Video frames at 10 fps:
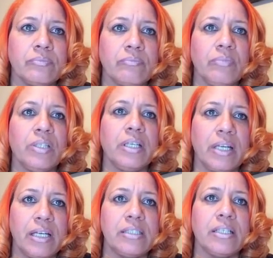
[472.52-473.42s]
Monday
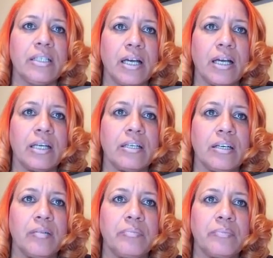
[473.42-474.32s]
nights at 9.
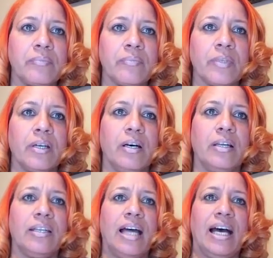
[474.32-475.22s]
Yep.
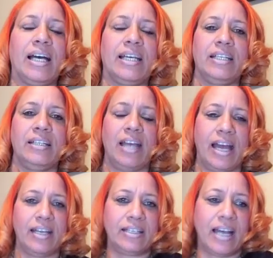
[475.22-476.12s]
Align
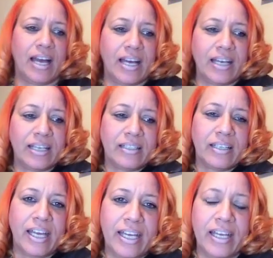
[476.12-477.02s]
at 9.
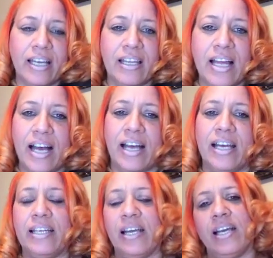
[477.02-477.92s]
ALIGN.